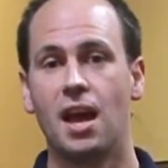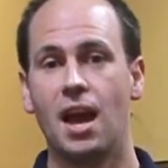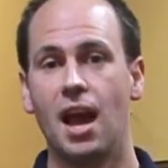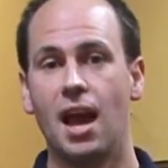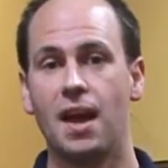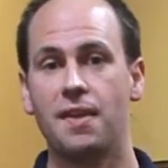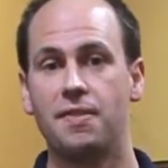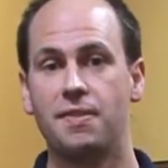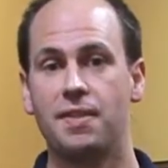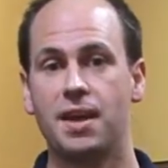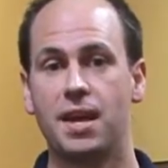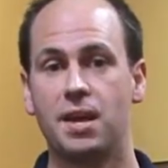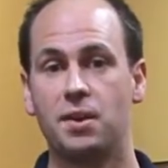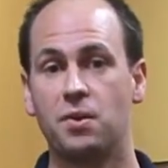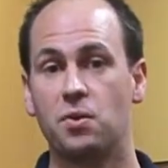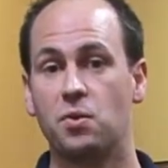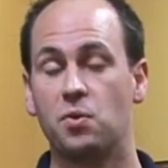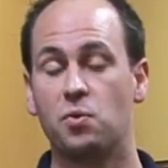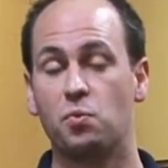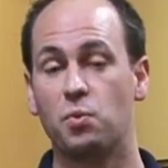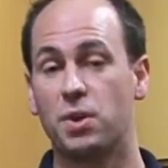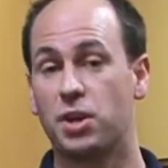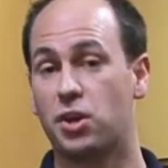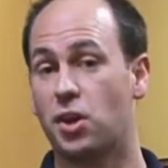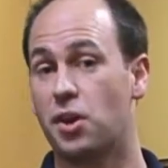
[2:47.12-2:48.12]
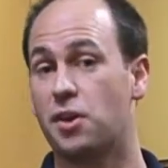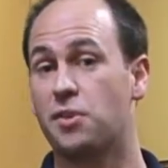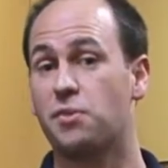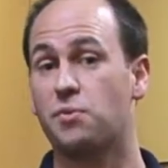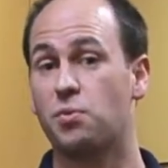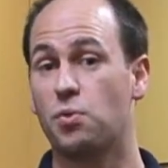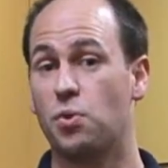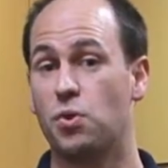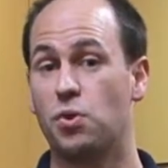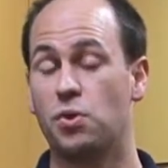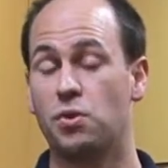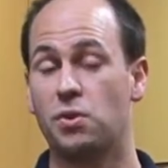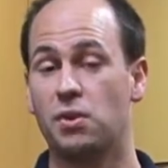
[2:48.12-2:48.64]
and then we go
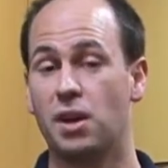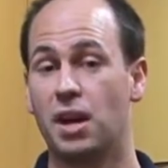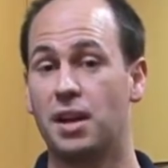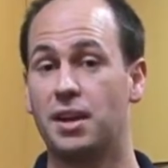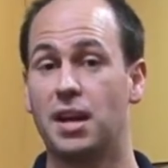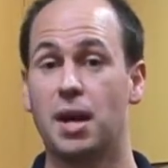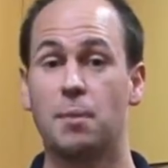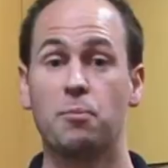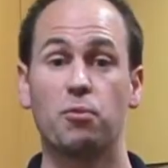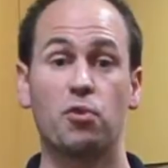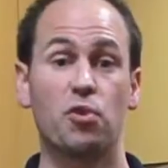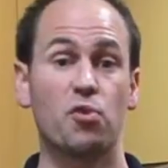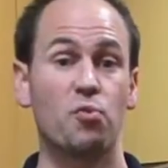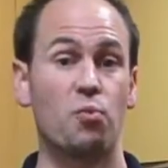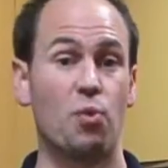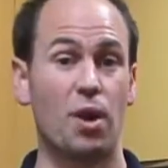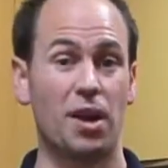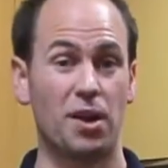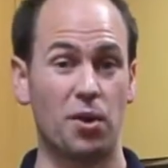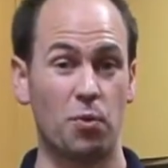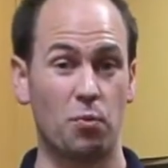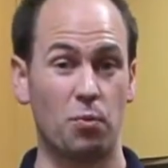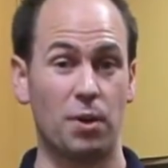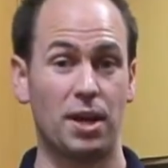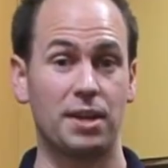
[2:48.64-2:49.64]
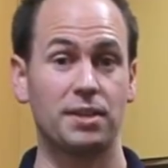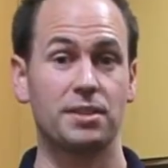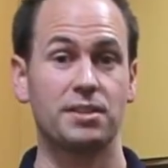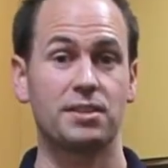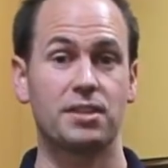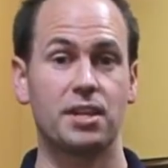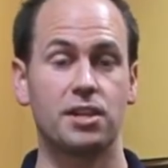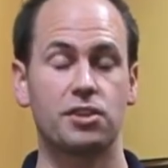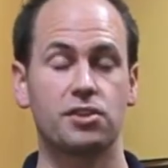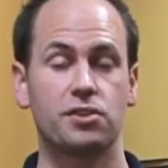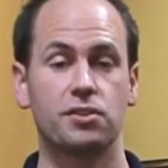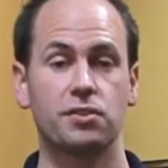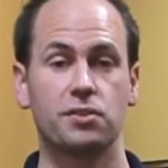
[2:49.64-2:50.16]
through a number of one-on-one
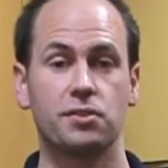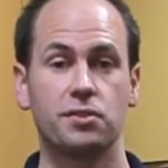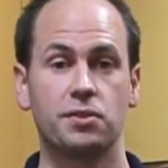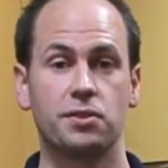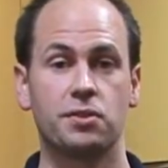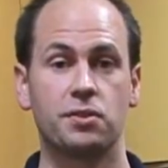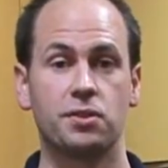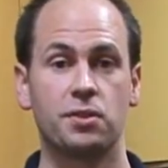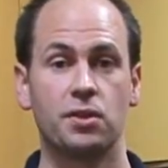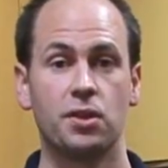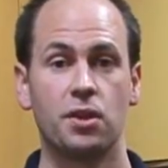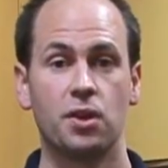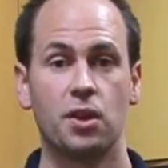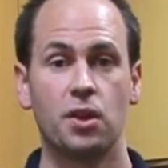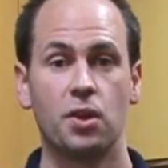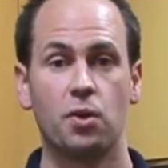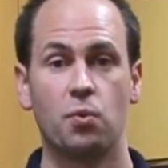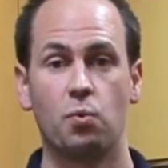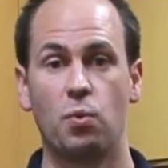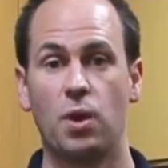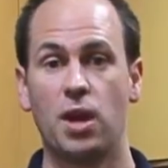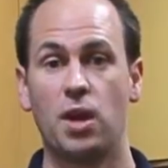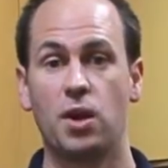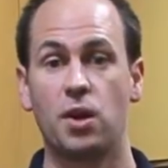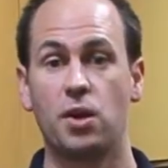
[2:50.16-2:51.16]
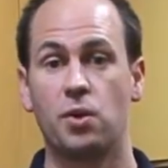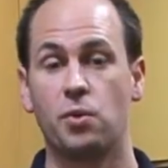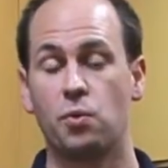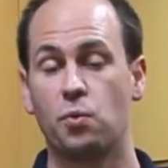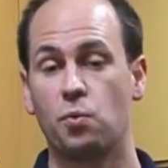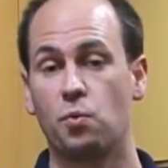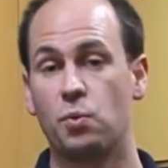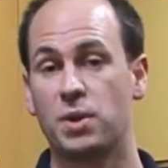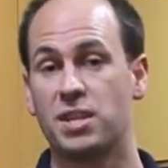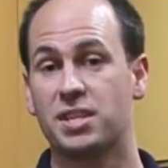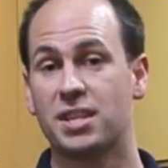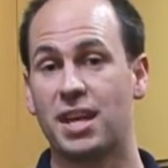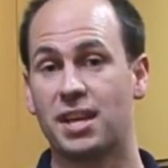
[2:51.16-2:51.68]
sessions where
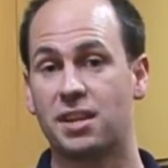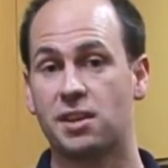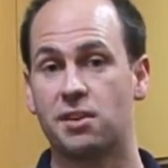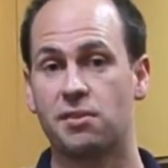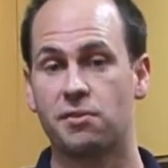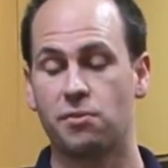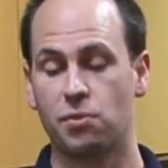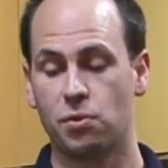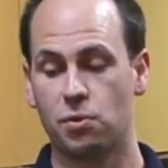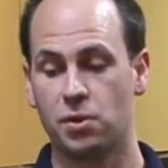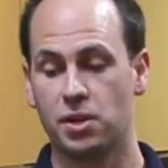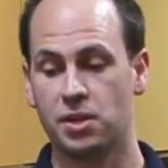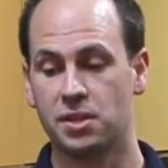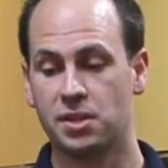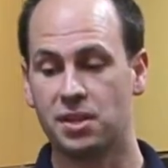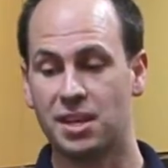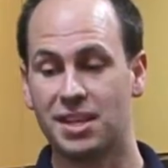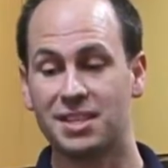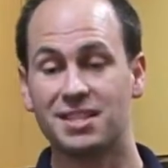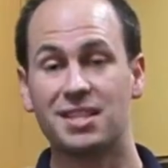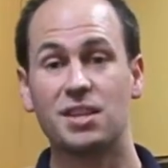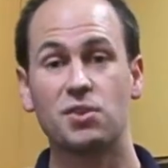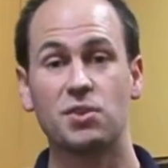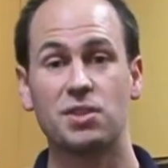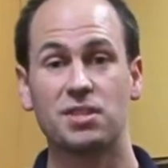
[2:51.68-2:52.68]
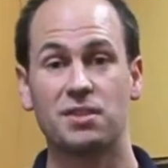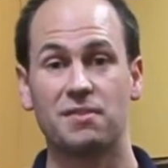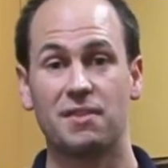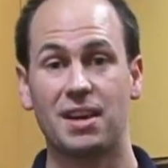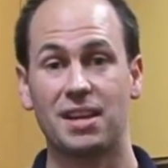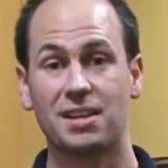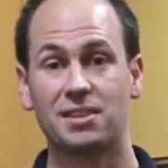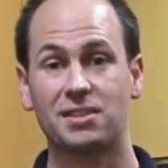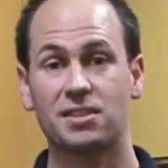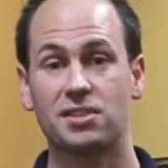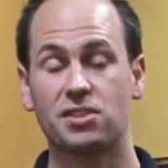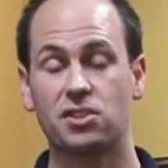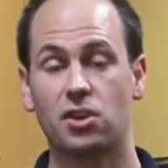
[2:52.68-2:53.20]
we take you through a series of
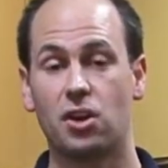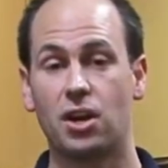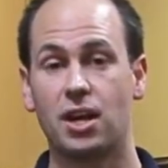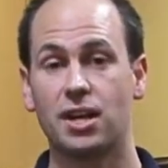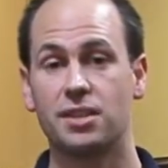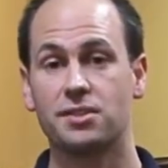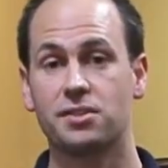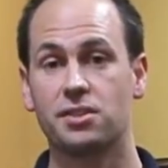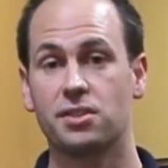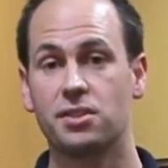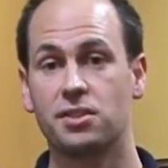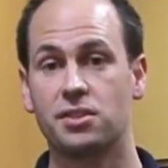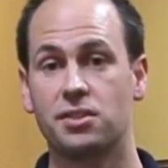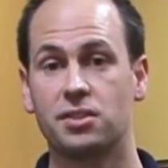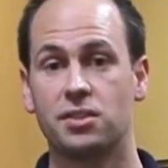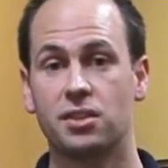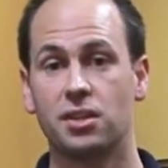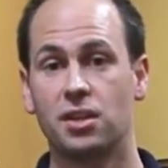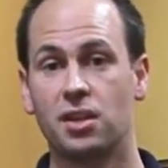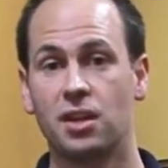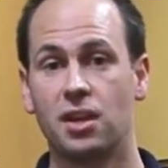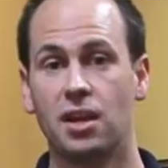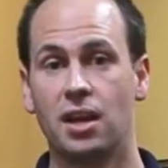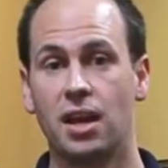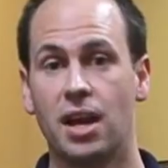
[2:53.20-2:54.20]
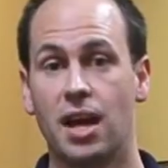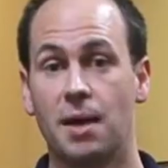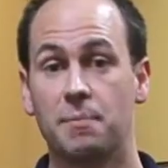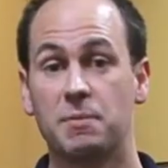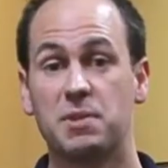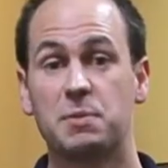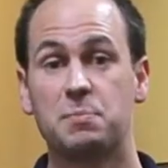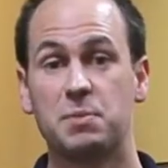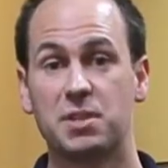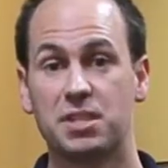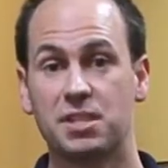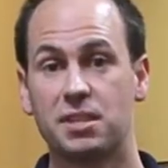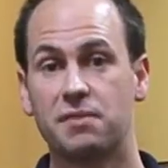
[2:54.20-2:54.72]
exercises
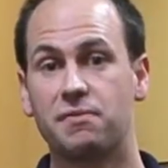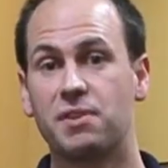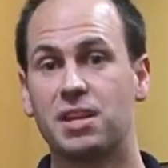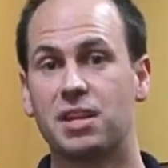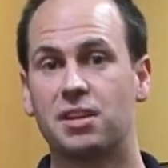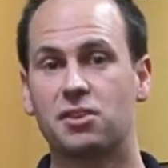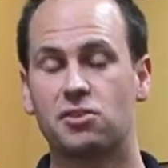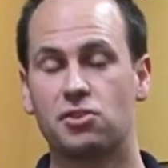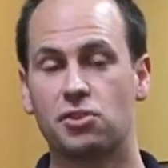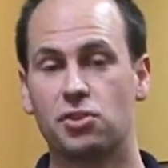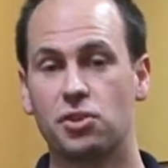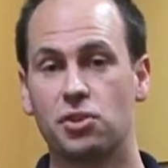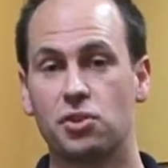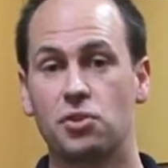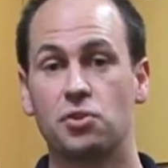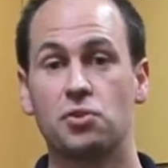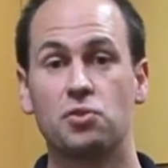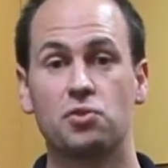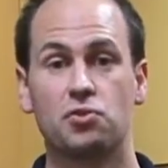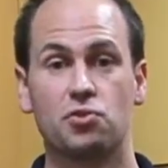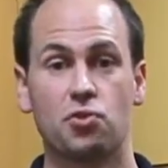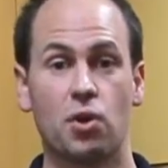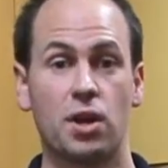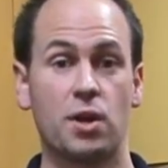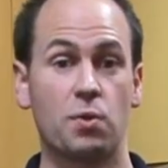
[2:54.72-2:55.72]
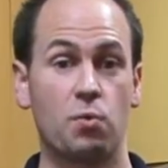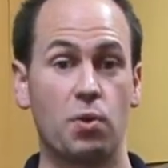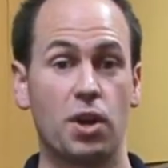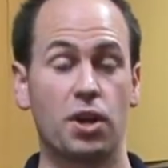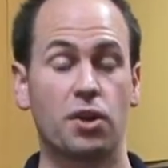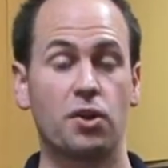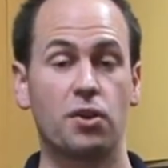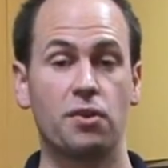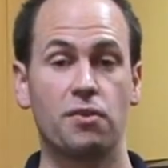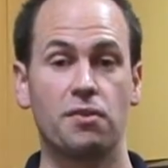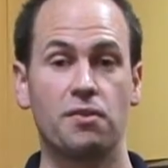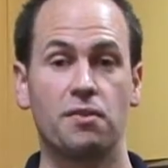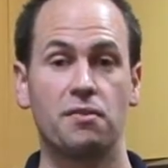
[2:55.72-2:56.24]
specific to trying to work
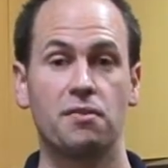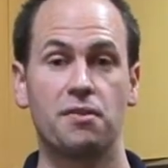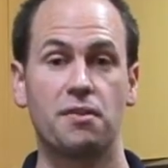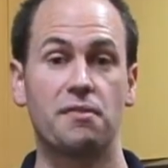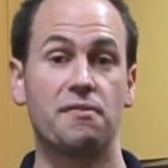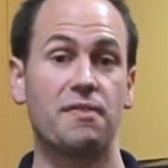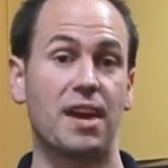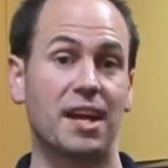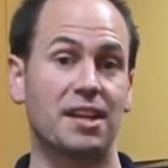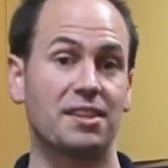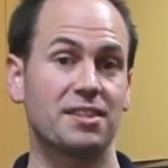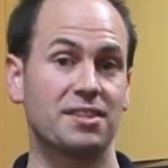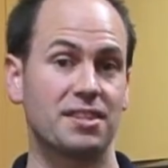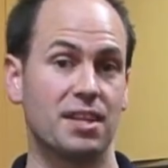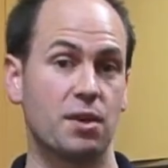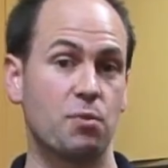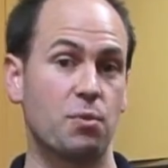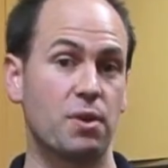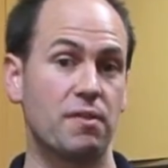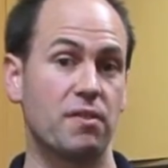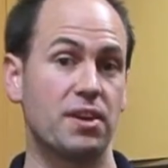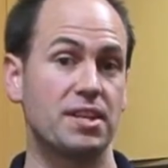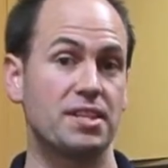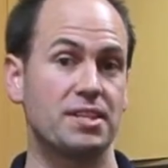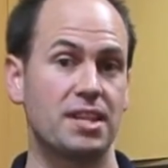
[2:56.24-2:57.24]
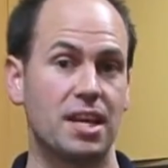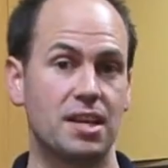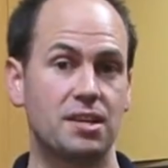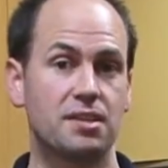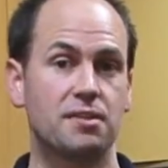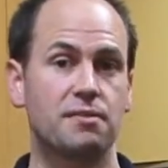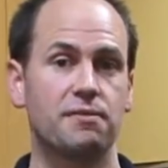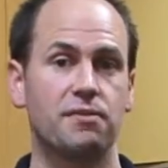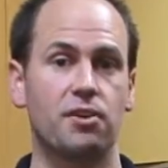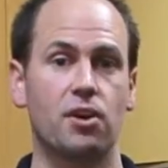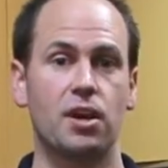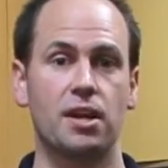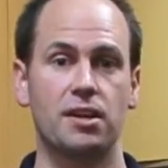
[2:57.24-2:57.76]
on the factors that we've
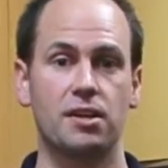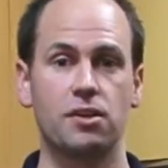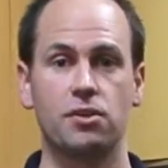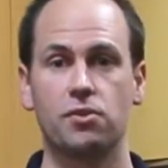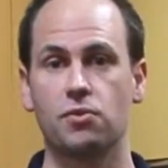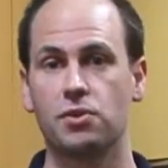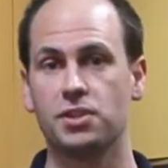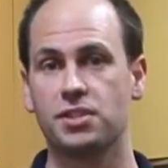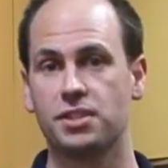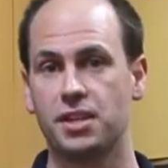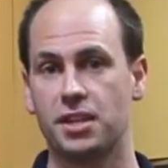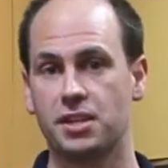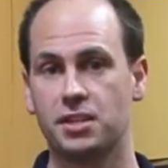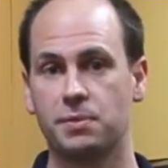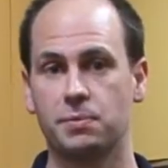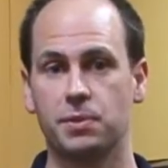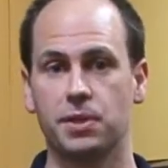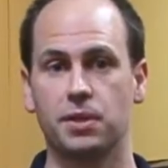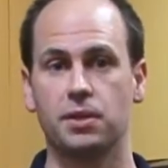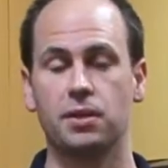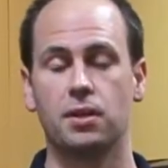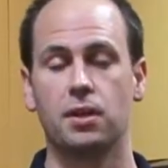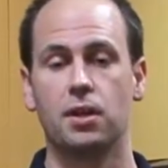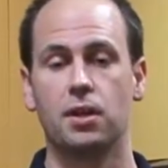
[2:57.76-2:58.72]
identified in your assessment.